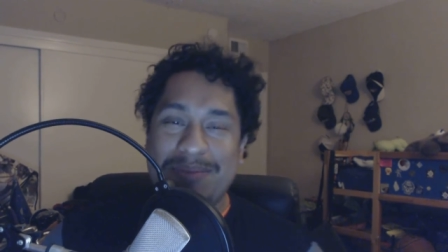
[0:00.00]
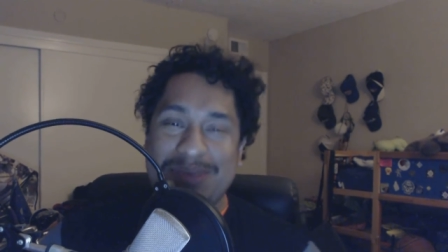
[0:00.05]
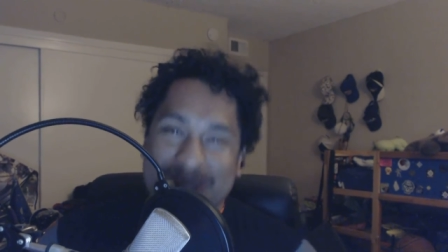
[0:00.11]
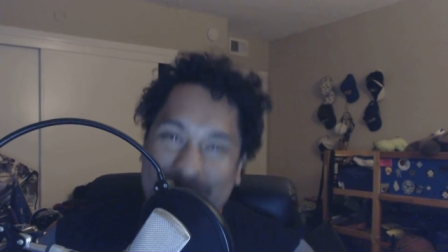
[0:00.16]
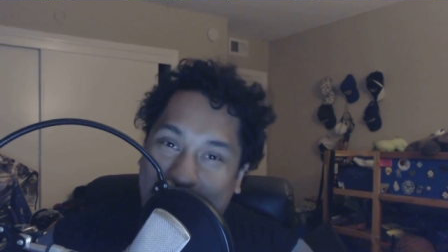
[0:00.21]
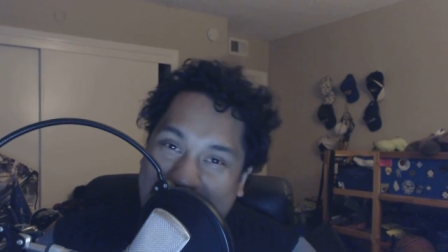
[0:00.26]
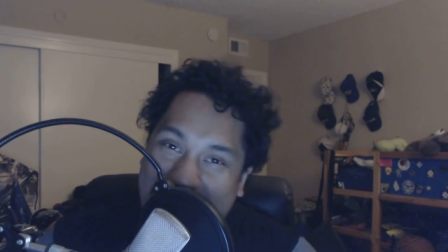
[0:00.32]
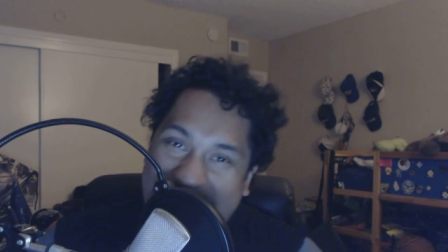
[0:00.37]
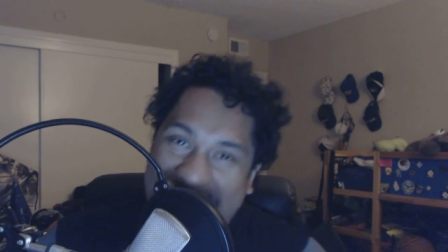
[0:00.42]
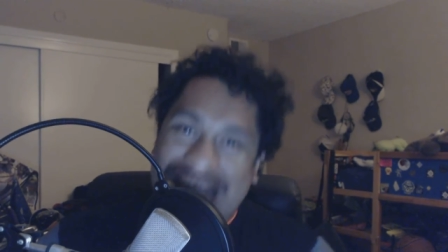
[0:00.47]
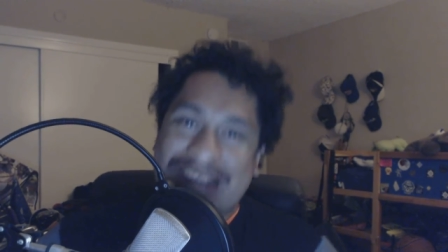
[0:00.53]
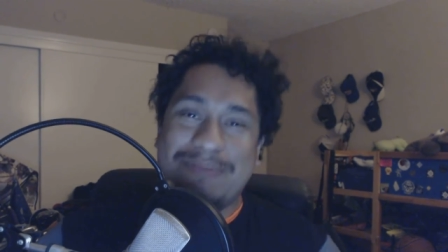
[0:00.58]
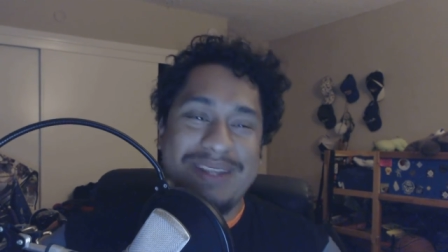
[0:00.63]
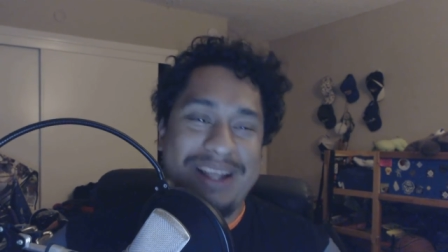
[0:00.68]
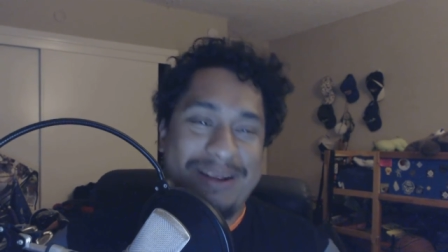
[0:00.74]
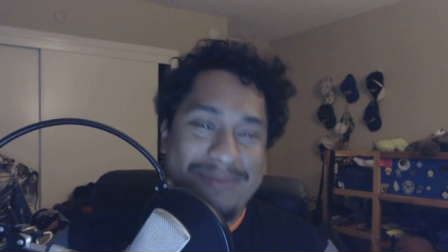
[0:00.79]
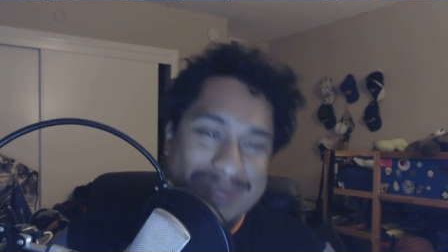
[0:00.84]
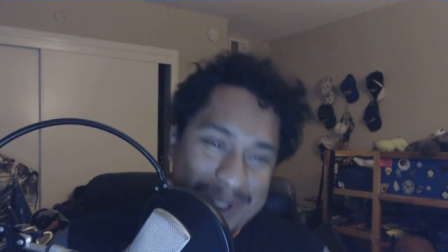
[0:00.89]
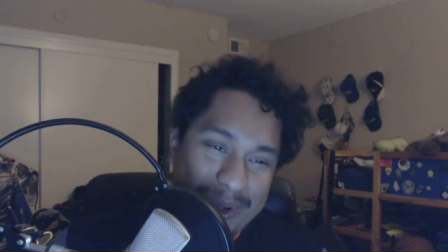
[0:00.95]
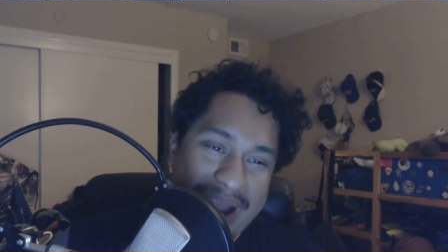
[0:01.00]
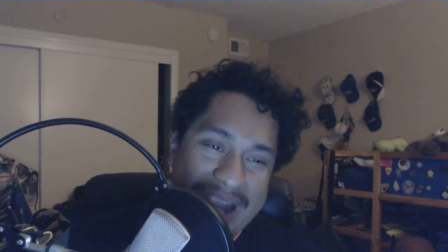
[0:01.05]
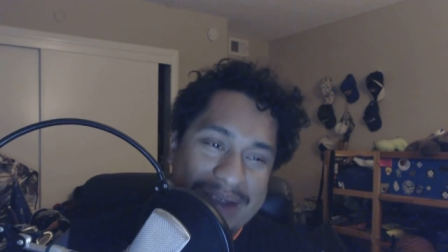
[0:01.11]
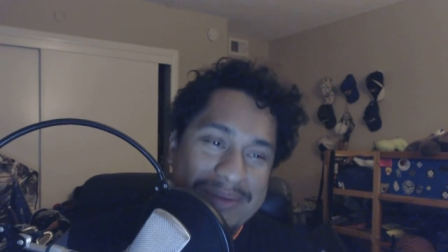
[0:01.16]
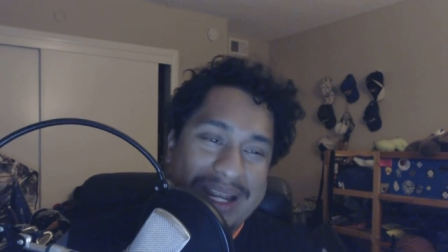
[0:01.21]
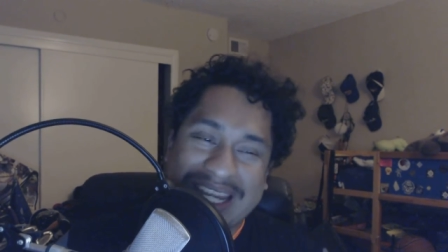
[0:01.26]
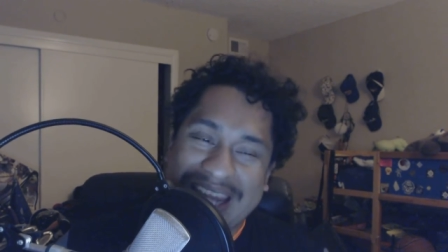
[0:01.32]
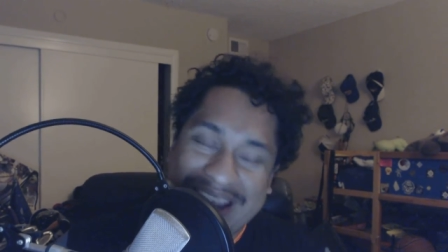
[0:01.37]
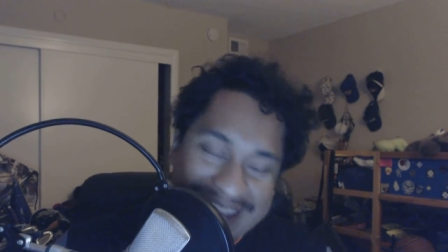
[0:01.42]
I'm so hyped. I'm so
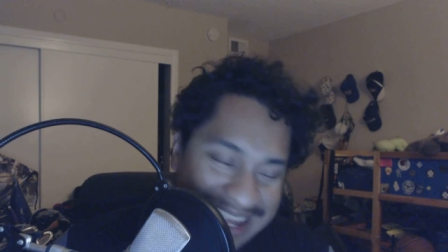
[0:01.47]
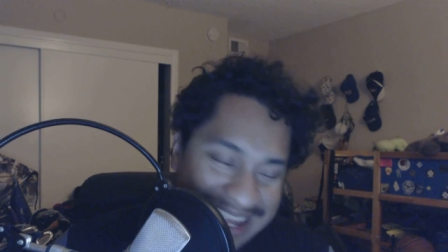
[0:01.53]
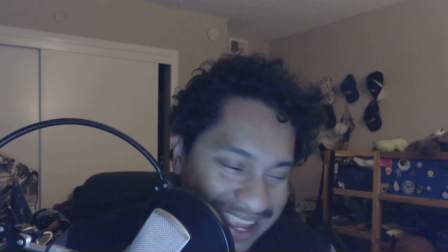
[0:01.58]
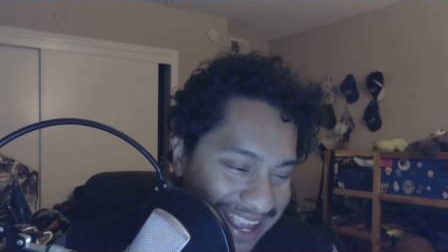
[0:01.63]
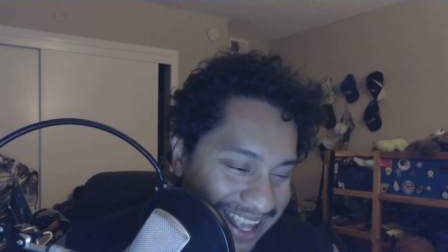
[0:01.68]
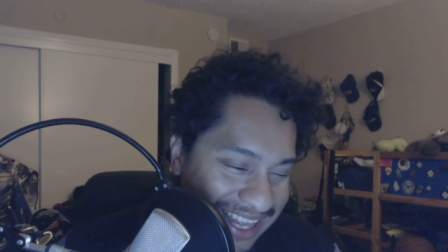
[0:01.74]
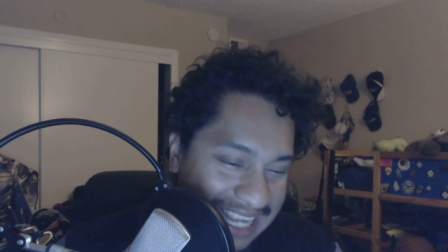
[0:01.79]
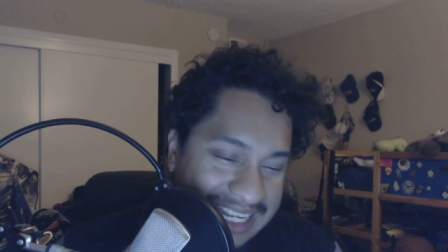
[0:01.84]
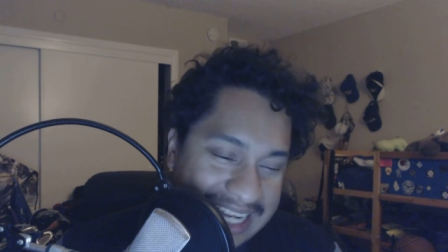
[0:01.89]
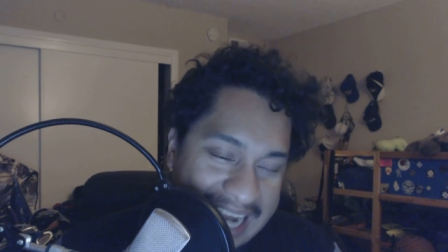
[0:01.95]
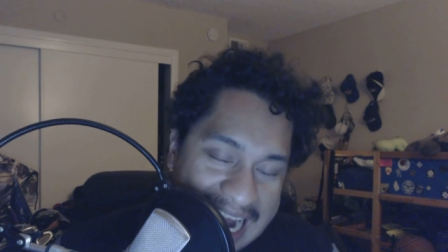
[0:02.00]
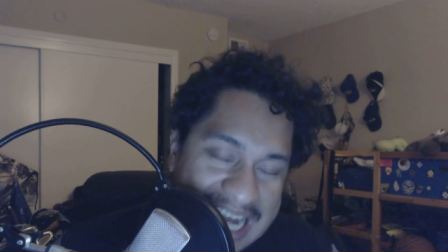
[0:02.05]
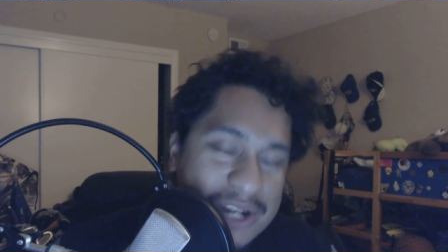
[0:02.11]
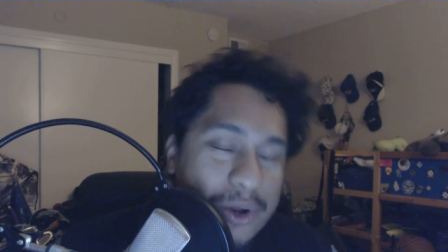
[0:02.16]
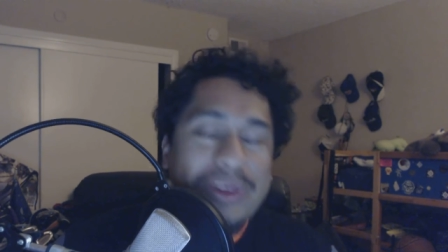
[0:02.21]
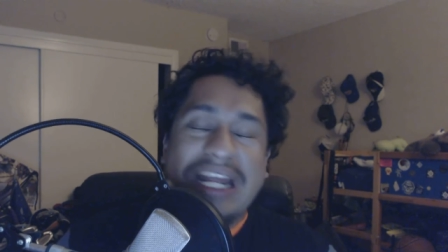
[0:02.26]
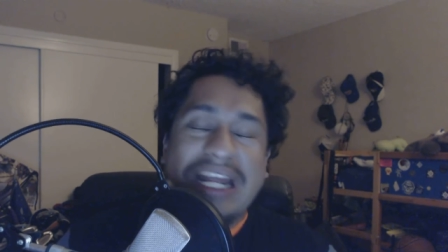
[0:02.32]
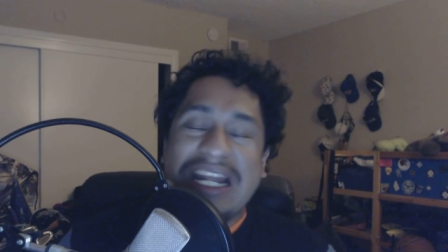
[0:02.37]
hyped. I can't, like, I